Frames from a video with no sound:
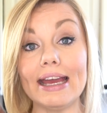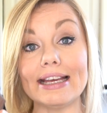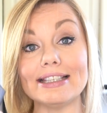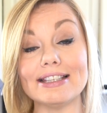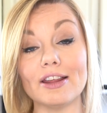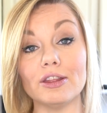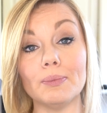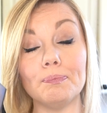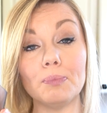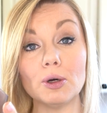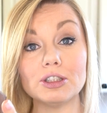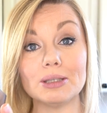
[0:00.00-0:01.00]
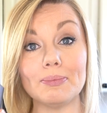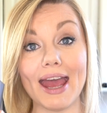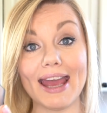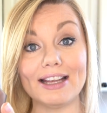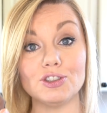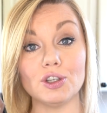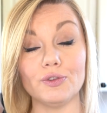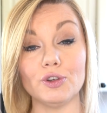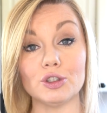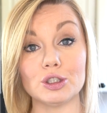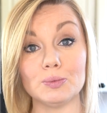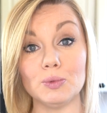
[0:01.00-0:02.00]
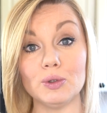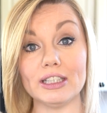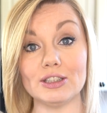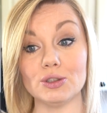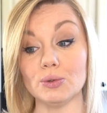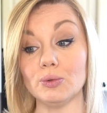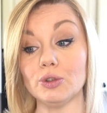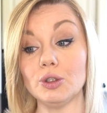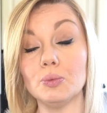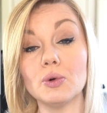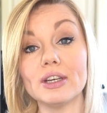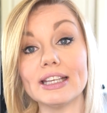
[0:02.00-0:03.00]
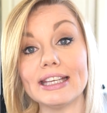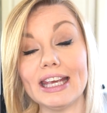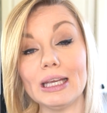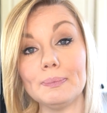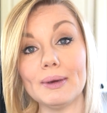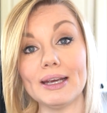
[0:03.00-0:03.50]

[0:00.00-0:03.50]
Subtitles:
is the bottom edge of your smoothing tool you want to keep